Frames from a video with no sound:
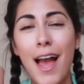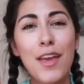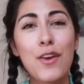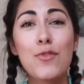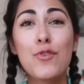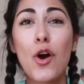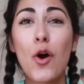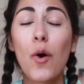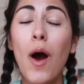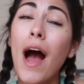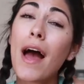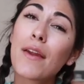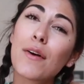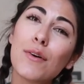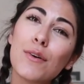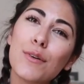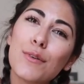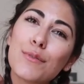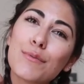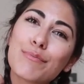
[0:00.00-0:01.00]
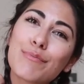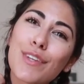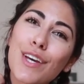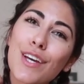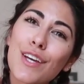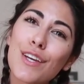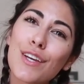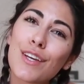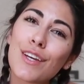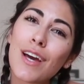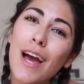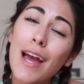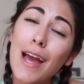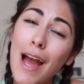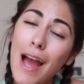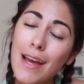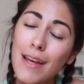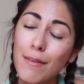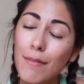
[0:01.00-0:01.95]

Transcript: uh, you know, I don't, I,